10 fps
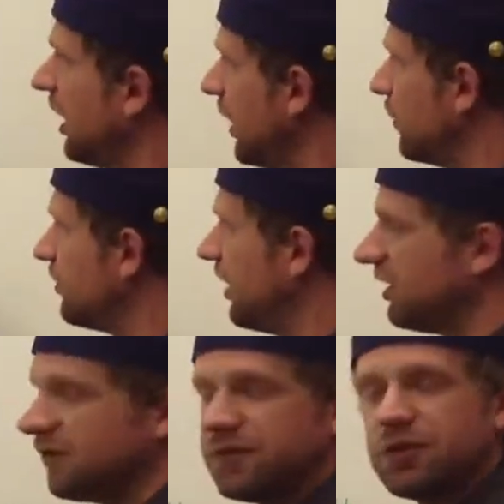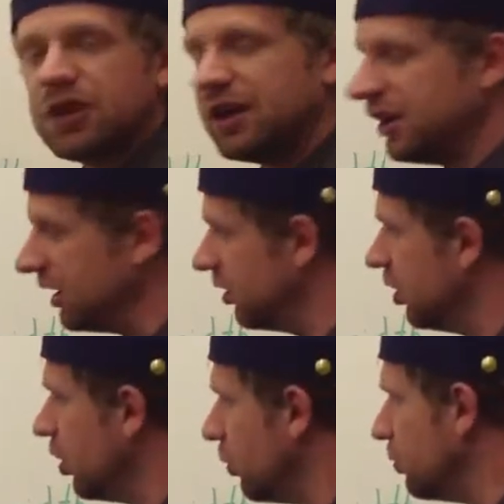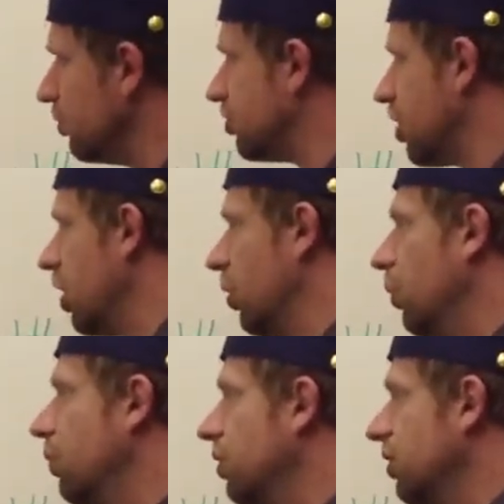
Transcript: it would take to fill that in, we would go